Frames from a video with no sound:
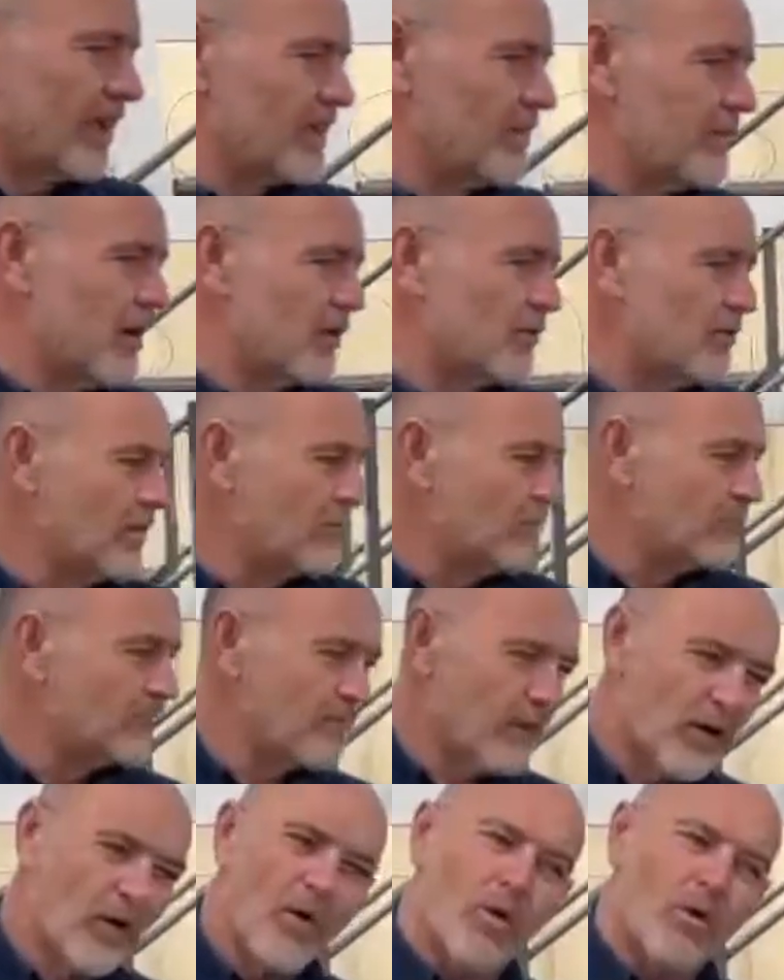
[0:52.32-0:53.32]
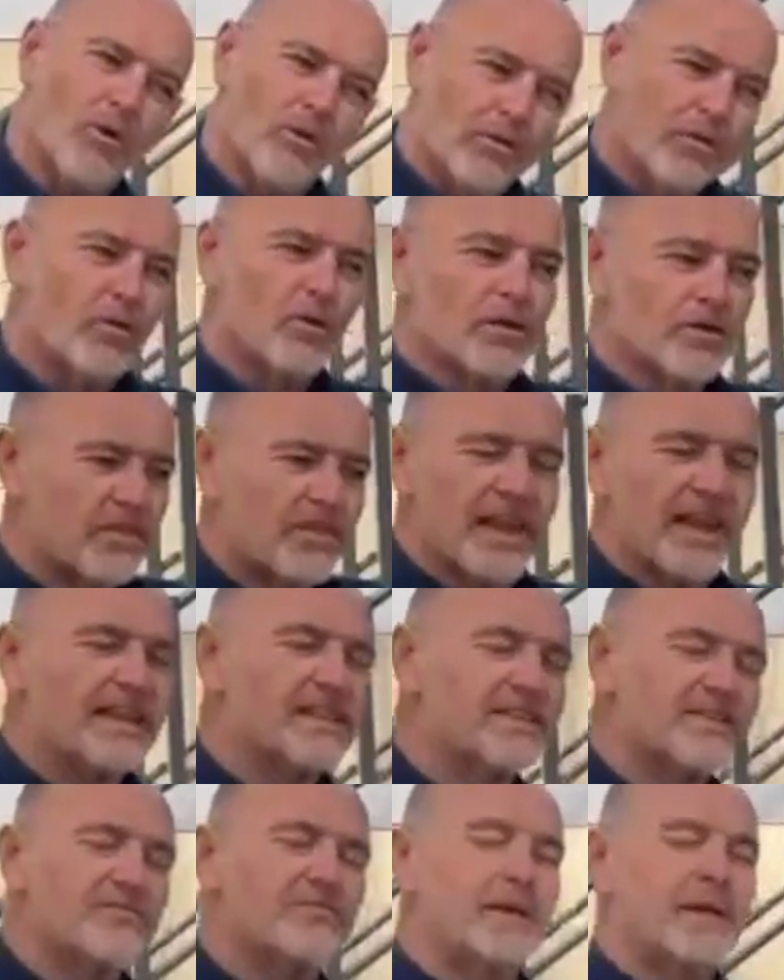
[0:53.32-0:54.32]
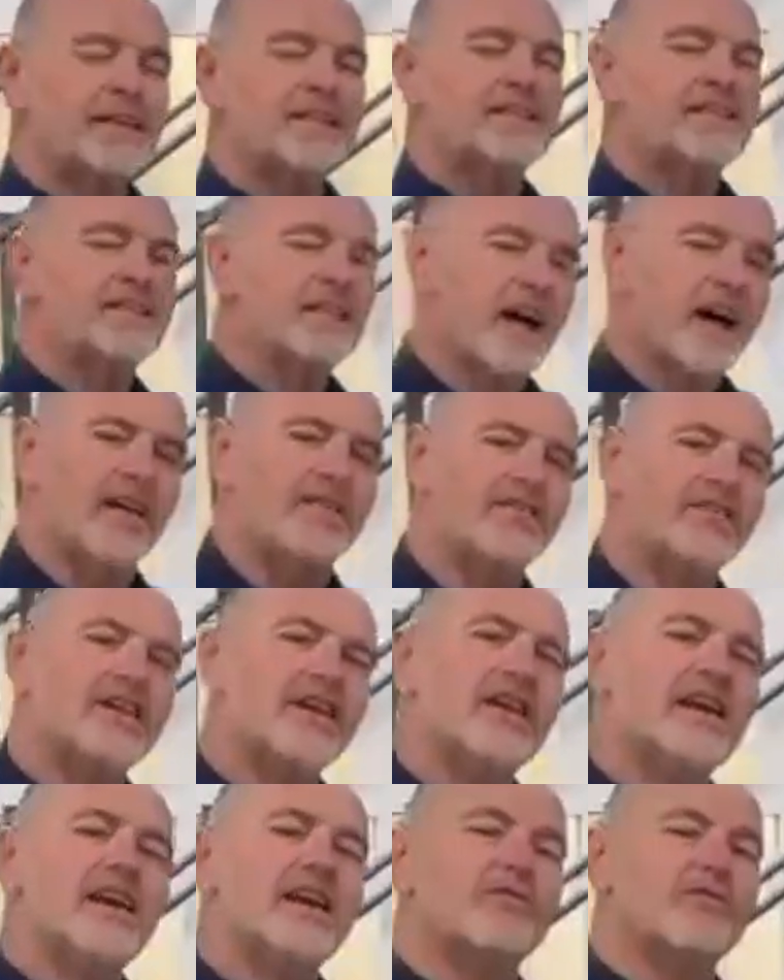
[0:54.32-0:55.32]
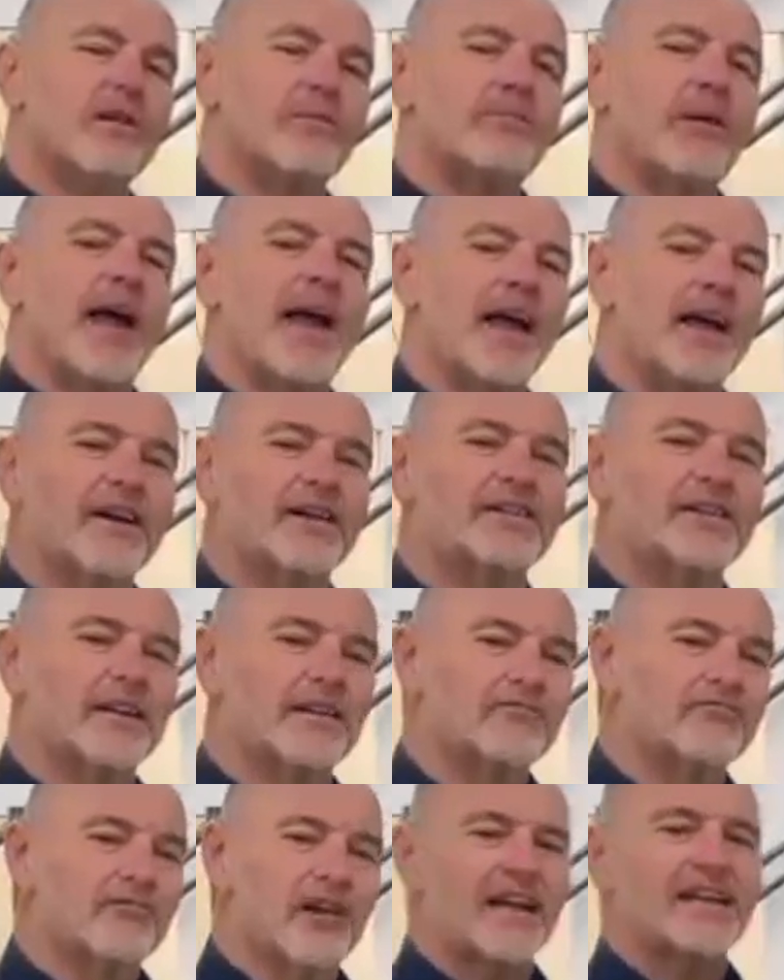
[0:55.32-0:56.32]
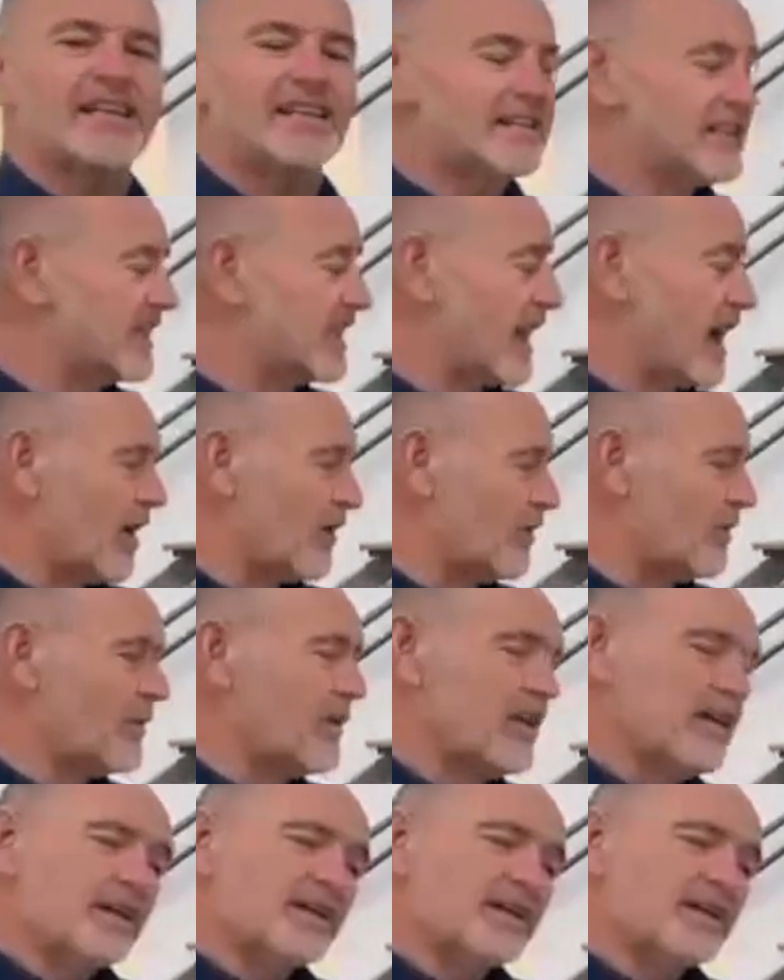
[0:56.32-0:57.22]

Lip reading: at the moment, but all four things have been done, repaired and ready to go.